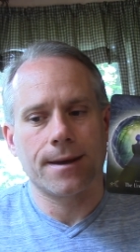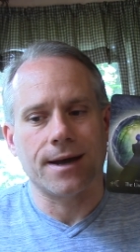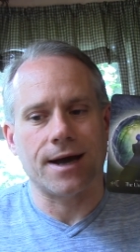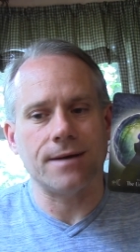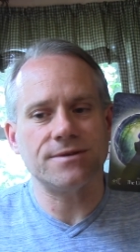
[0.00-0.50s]

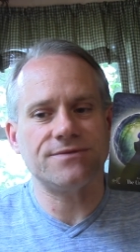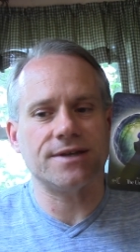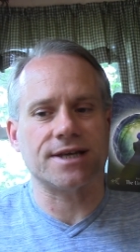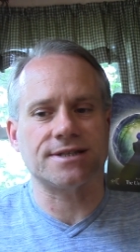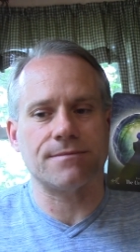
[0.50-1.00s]
I almost feel
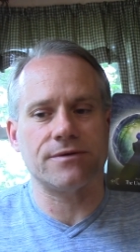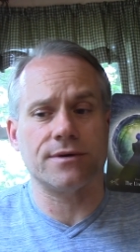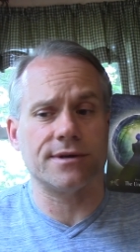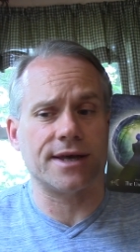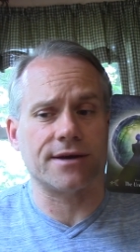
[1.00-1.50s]
like some of you
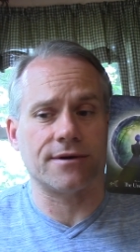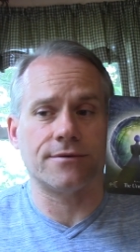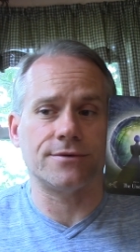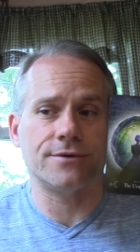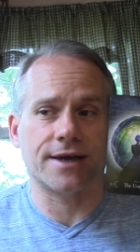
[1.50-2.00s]
are like,
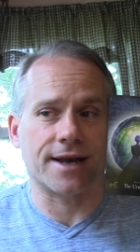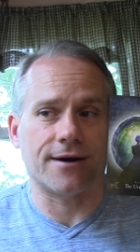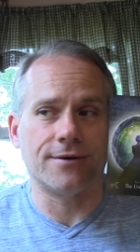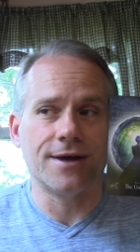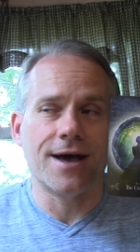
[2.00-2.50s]
oh, do they now?